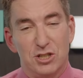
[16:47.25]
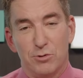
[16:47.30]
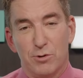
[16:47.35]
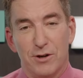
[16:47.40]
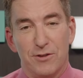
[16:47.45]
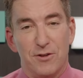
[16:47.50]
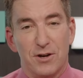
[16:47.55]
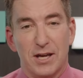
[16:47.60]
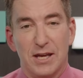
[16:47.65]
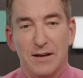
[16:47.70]
who are
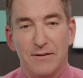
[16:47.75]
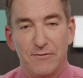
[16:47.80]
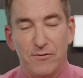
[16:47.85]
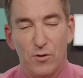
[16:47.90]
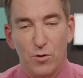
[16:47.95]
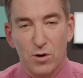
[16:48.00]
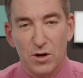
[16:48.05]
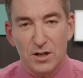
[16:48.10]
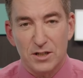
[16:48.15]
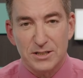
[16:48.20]
looking
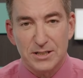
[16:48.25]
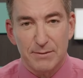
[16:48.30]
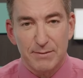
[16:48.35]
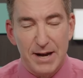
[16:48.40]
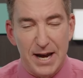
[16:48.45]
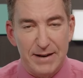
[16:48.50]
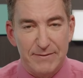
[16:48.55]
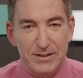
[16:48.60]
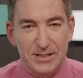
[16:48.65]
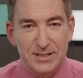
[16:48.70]
for some
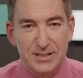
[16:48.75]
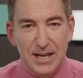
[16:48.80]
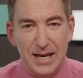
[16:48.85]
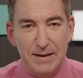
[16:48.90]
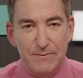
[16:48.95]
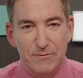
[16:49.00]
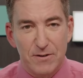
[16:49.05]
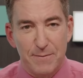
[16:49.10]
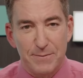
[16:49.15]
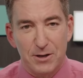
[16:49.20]
kind of
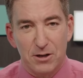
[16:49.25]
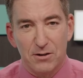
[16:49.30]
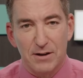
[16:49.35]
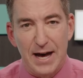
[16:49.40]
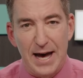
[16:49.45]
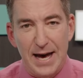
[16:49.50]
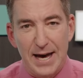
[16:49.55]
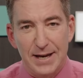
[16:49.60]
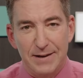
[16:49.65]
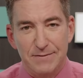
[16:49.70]
escape from their
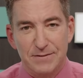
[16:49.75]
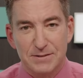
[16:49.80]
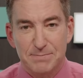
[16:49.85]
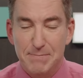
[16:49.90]
lives.